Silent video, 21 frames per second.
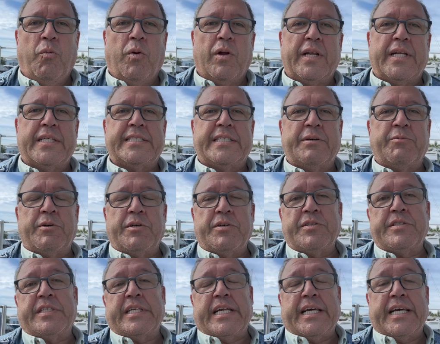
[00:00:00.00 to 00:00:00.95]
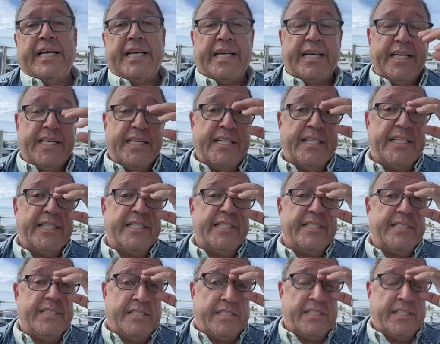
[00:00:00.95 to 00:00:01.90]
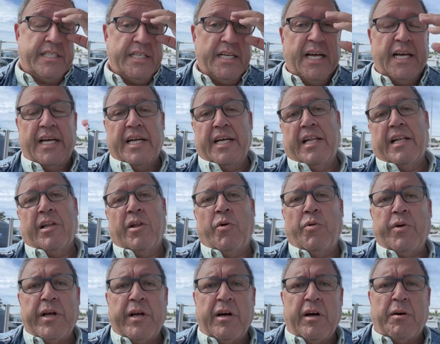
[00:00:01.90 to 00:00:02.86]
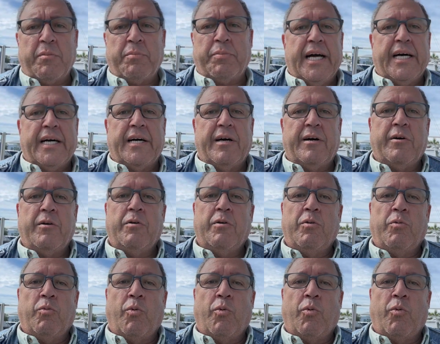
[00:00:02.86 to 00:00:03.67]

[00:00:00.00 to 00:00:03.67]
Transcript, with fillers: One last thing we're doing today is uh, loading up uh,